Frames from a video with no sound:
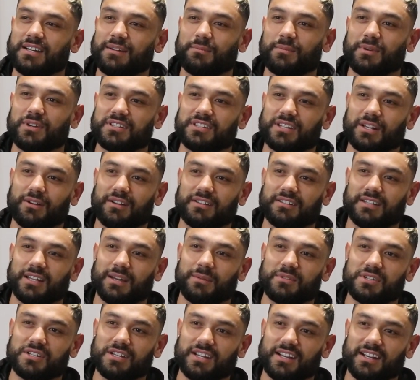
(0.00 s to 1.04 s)
the most
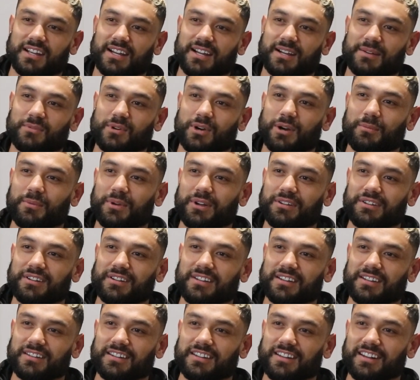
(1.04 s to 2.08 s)
damaging combo
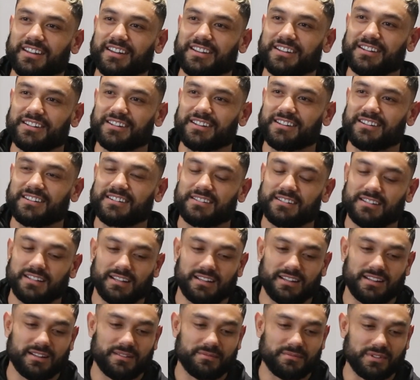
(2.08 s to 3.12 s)
in the league, and
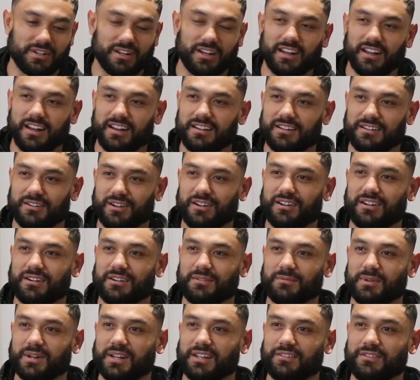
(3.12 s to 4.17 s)
I
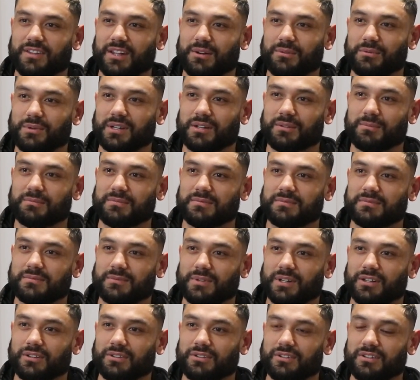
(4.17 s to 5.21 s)
believe that we can
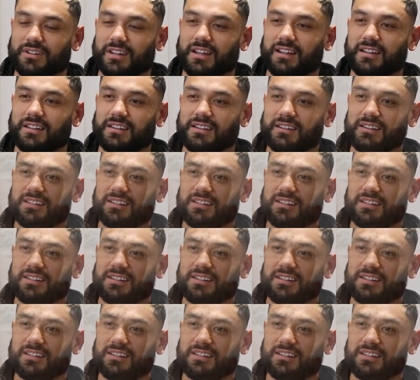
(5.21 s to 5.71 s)
do that.